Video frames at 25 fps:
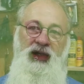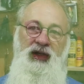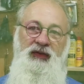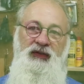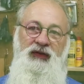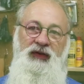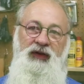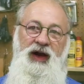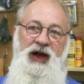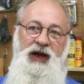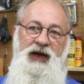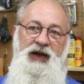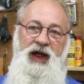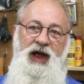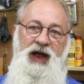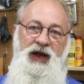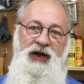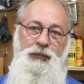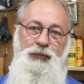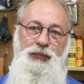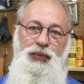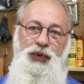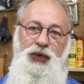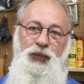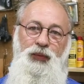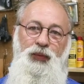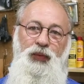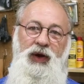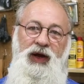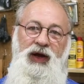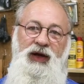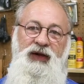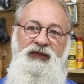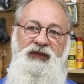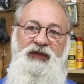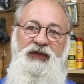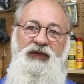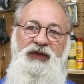these, and I kind of put
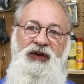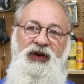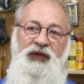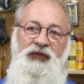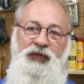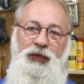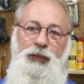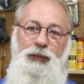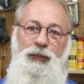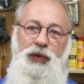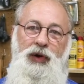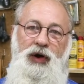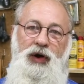weights in different